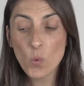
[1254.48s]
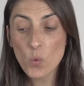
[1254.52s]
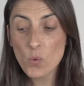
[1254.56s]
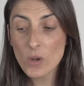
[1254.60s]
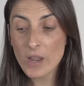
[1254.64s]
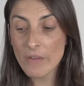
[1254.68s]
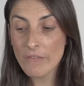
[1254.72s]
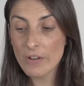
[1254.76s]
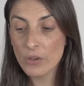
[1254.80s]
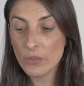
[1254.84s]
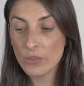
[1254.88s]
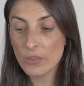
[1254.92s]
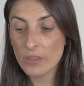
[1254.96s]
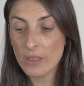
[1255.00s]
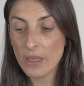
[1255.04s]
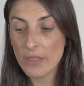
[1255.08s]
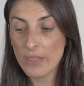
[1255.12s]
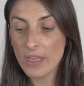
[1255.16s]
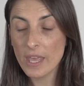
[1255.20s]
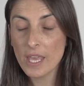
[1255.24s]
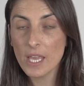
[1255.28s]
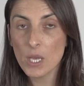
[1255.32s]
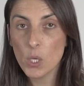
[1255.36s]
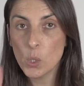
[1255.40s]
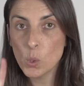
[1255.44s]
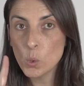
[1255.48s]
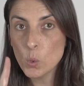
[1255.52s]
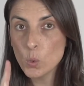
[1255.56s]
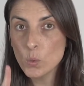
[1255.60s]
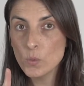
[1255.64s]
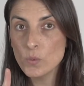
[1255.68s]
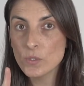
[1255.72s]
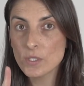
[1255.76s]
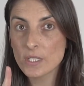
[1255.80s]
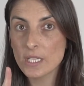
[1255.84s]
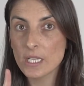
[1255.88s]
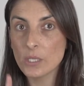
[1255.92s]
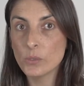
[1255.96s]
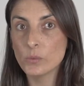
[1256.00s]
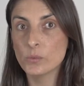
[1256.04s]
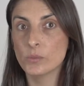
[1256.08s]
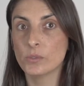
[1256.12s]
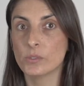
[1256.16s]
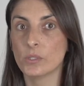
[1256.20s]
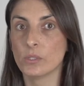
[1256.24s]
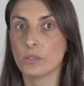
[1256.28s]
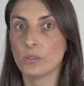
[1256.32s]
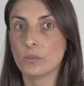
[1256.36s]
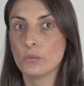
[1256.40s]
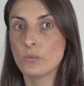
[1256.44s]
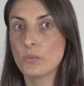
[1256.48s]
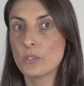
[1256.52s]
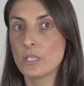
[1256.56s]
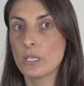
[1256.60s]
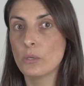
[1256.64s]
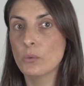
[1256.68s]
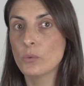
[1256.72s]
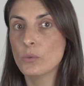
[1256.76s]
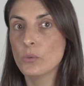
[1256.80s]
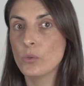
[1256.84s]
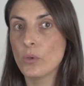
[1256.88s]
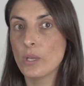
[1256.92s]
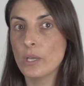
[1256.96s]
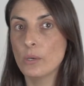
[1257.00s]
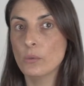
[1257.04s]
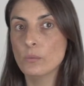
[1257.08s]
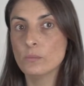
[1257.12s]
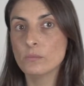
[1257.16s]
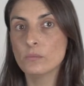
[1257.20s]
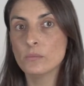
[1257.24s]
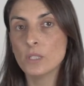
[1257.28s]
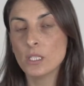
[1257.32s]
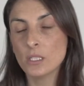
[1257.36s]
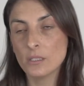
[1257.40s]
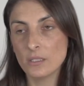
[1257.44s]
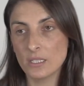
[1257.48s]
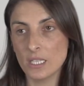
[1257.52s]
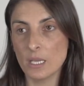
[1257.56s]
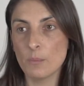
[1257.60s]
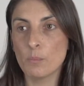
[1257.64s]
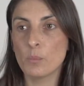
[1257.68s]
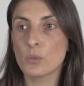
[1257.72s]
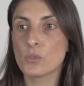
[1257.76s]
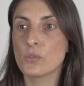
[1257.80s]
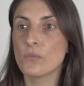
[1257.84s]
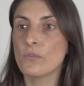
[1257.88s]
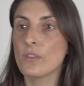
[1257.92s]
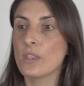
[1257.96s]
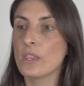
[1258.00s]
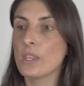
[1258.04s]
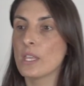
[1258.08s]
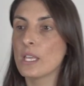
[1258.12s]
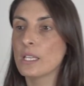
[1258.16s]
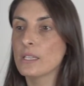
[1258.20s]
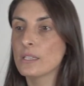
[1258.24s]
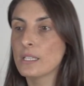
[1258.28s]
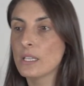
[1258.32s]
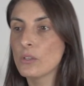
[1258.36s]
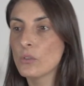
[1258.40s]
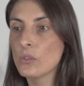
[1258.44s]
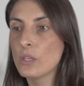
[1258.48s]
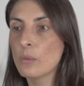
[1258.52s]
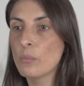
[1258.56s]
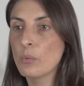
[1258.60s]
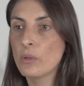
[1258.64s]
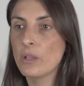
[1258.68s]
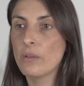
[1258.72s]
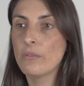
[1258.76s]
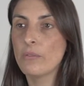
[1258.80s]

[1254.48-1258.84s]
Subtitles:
It's very important that you use a slow speed. I will